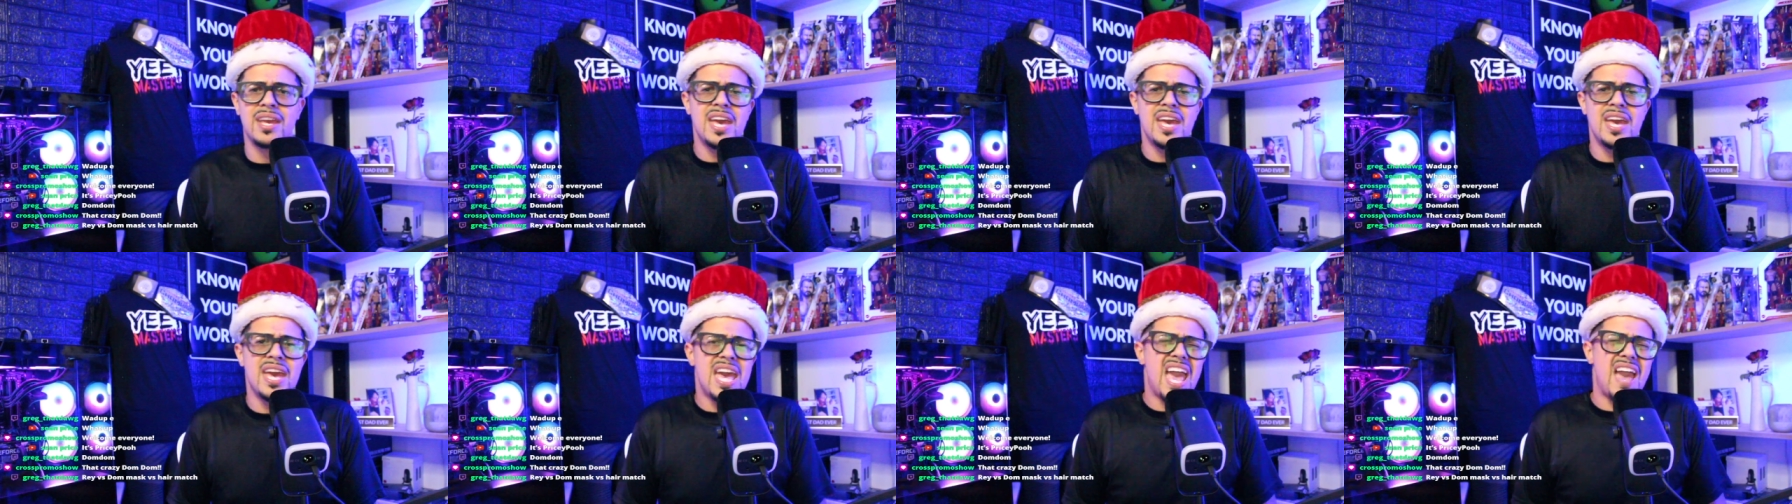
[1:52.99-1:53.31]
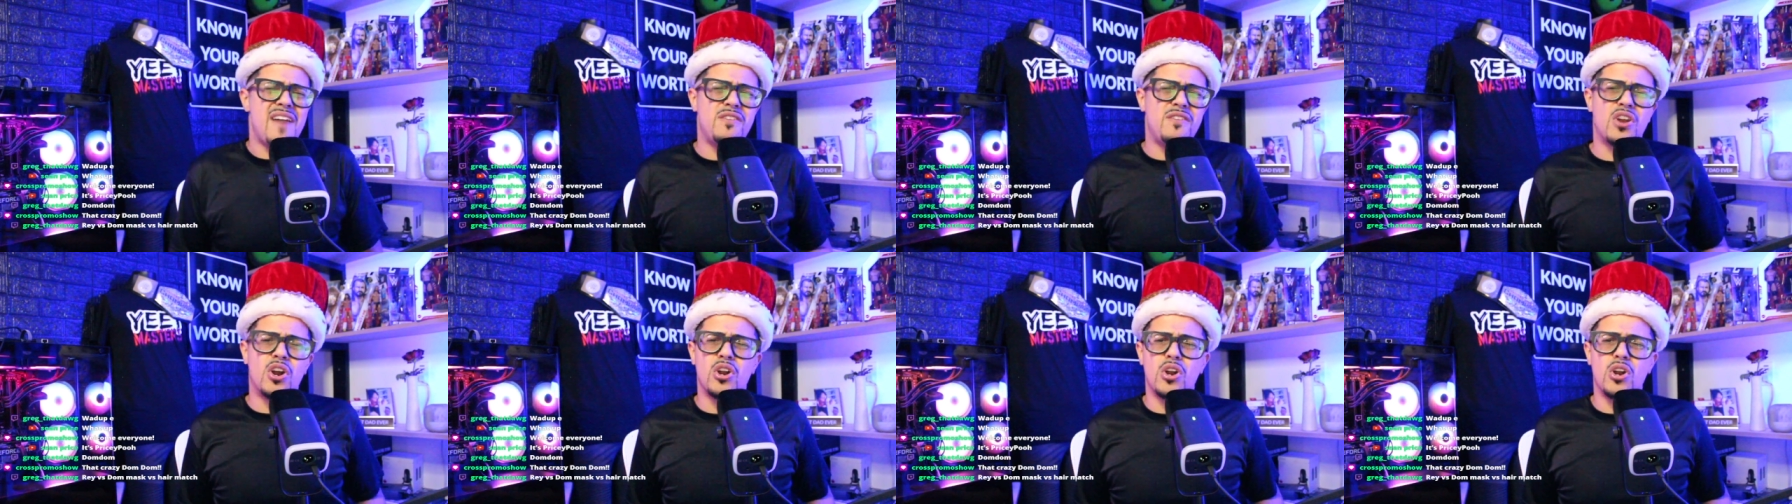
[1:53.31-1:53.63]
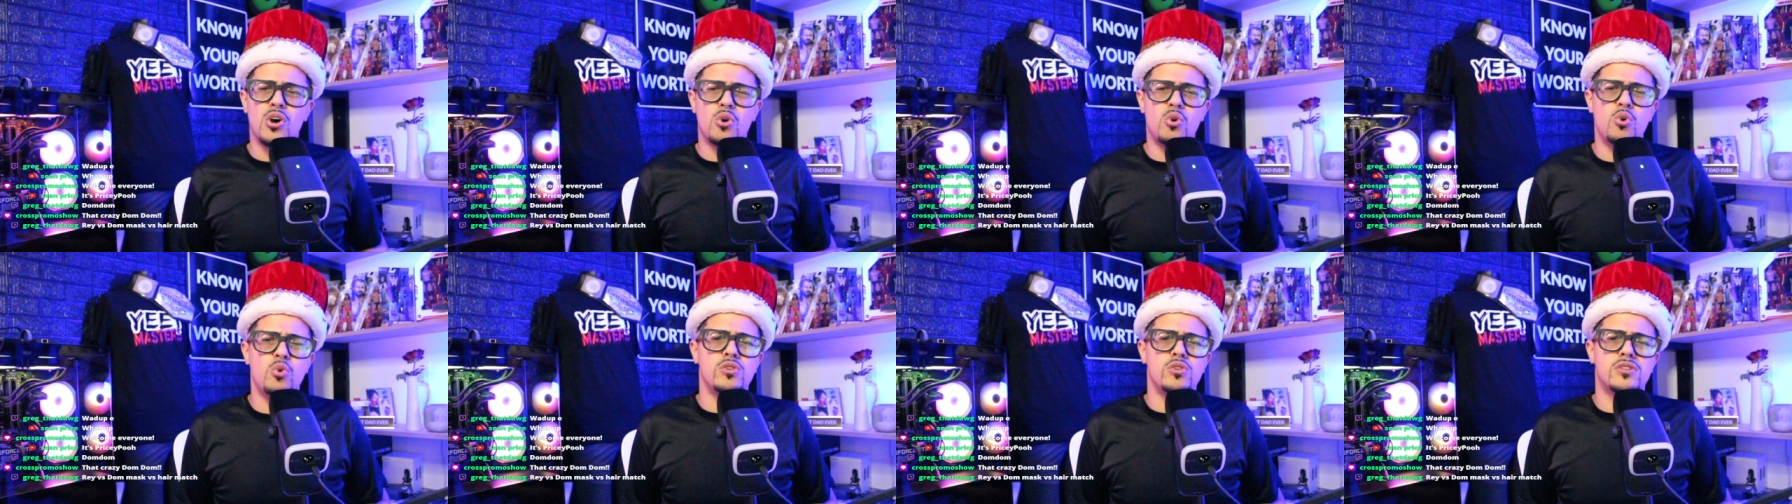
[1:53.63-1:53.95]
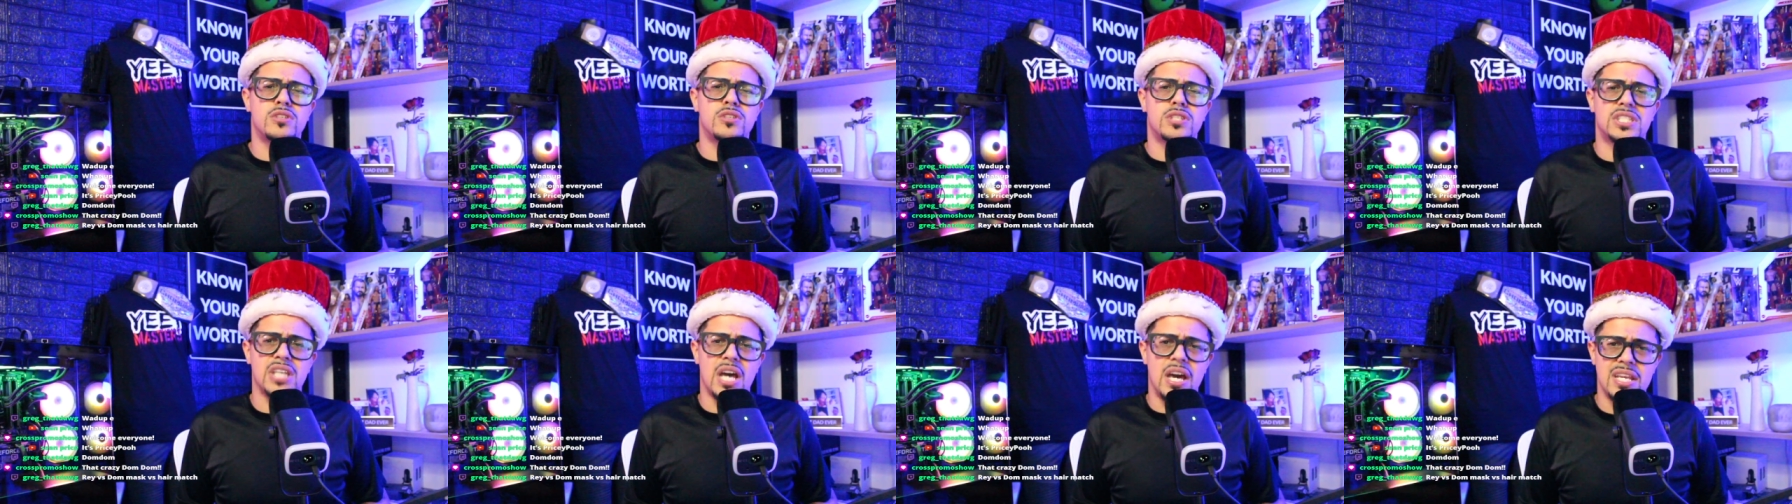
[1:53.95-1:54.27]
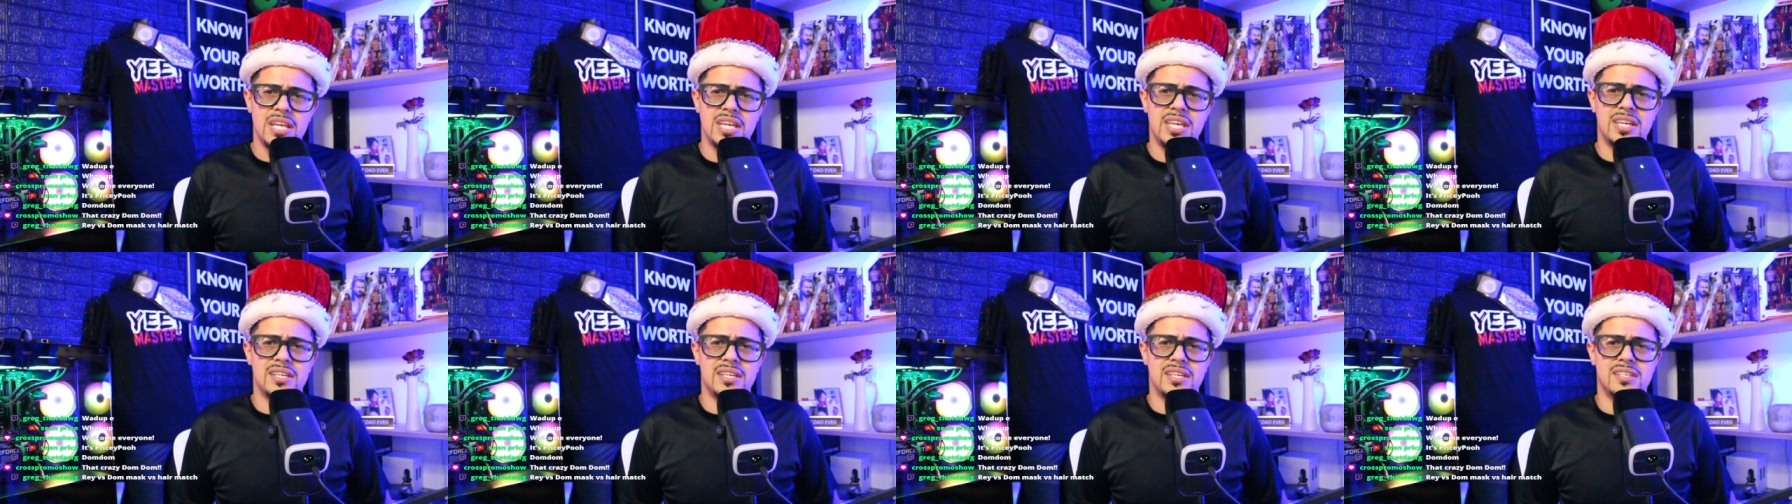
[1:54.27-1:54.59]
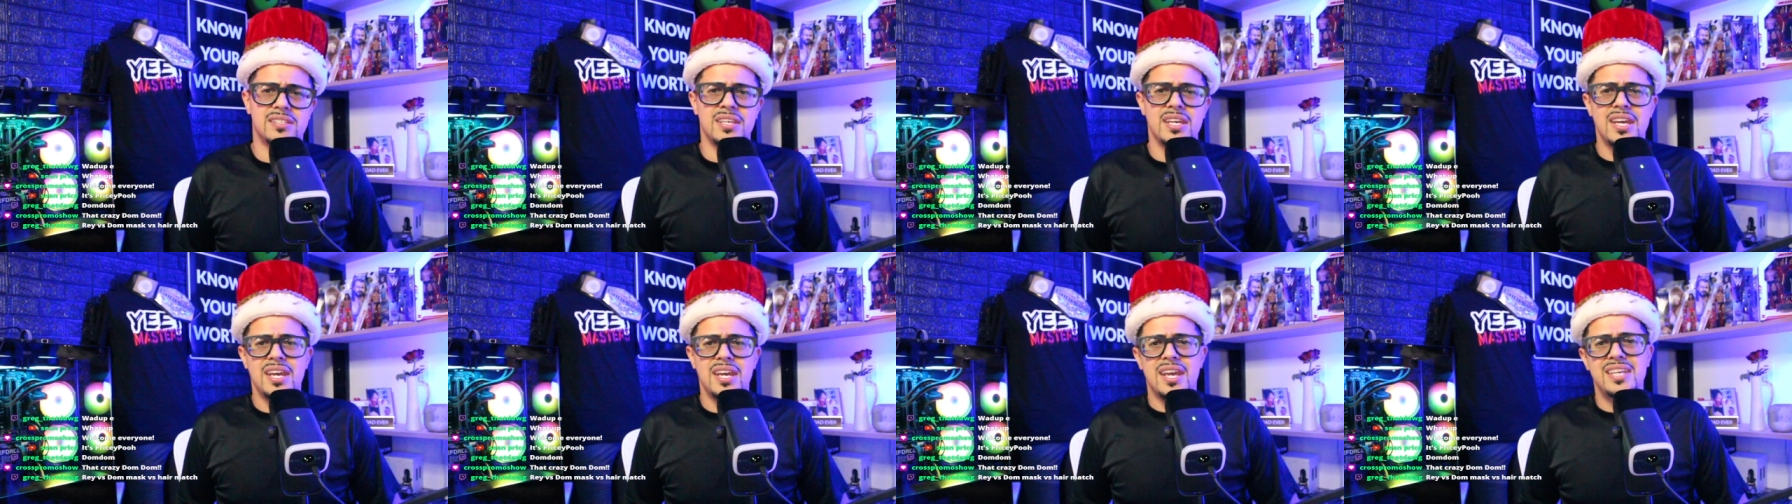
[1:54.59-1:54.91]
If you don't know whose son he is,
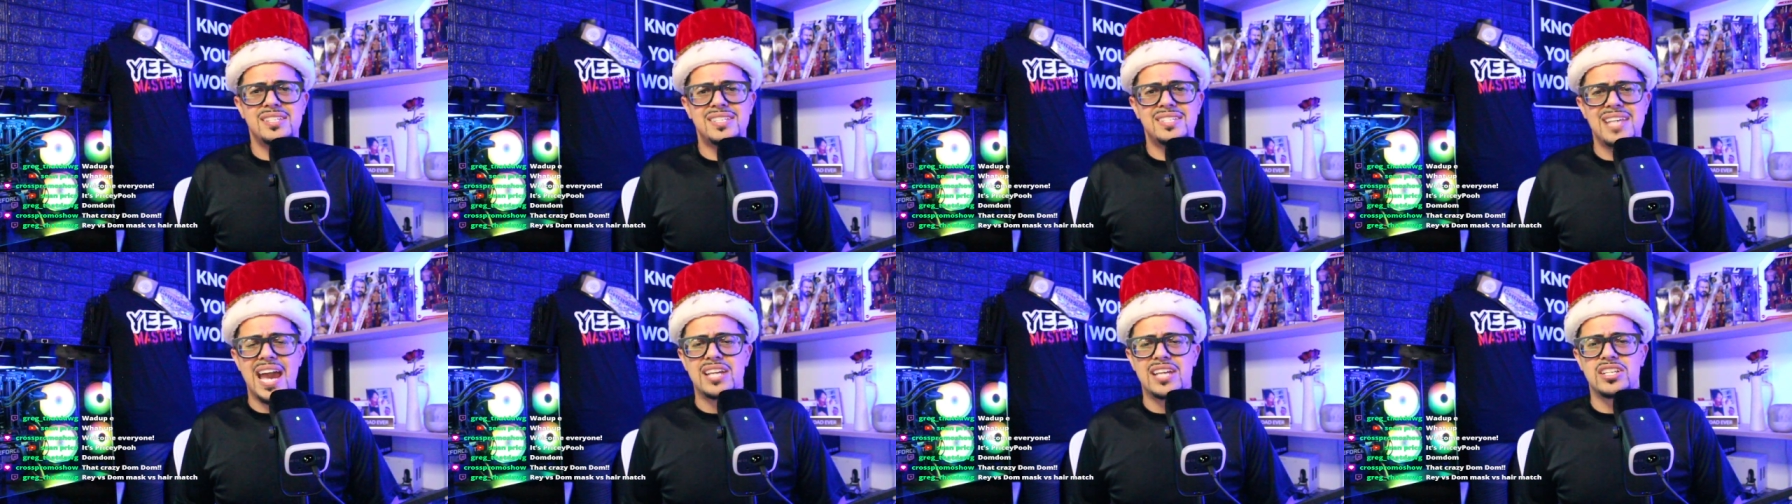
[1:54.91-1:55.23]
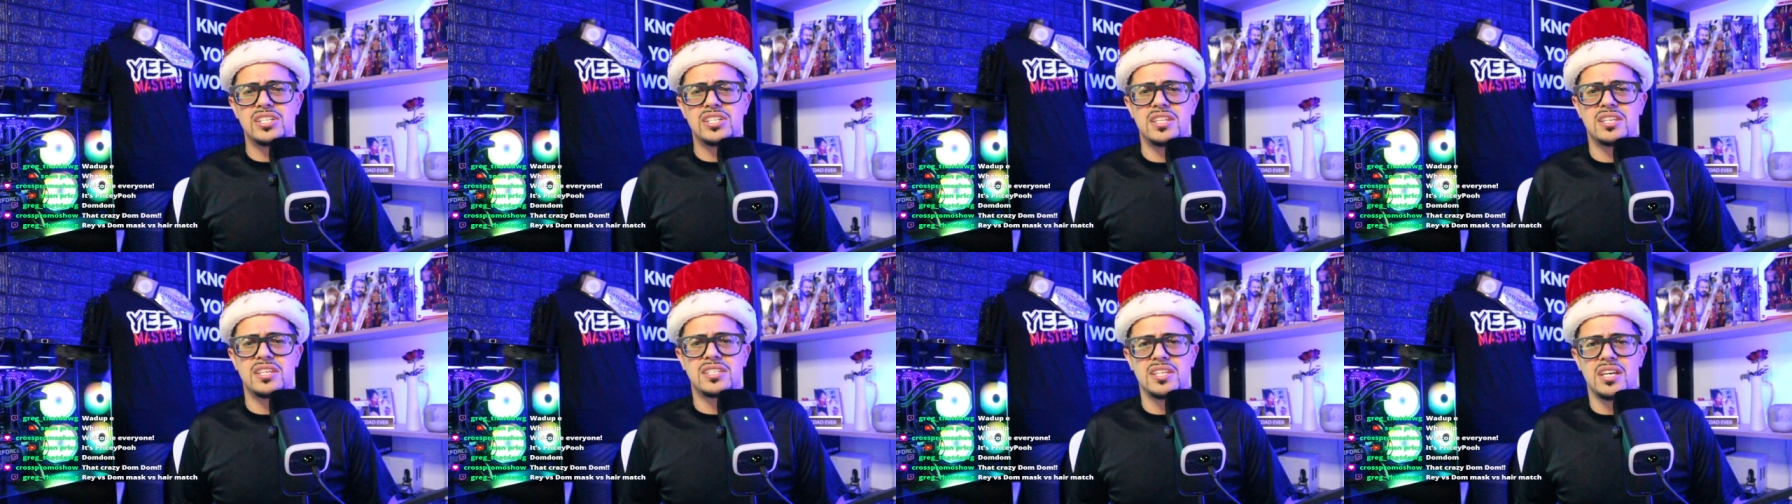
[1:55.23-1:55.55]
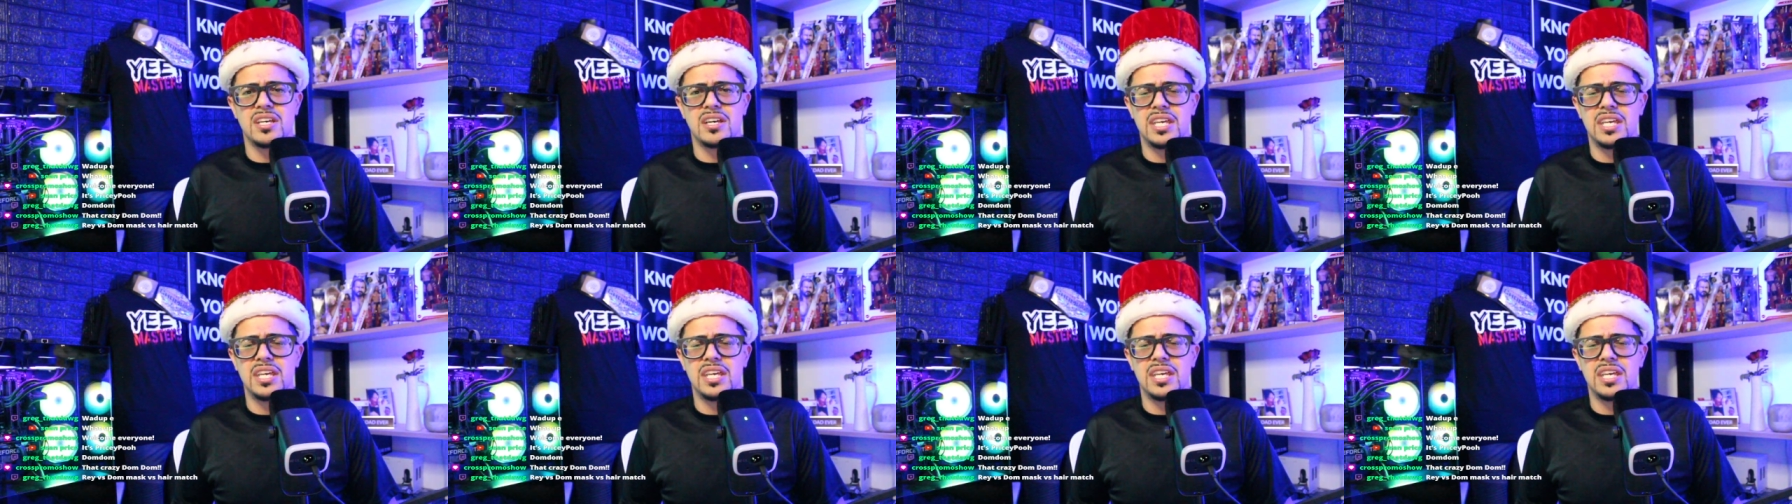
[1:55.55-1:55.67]
he's actually the son.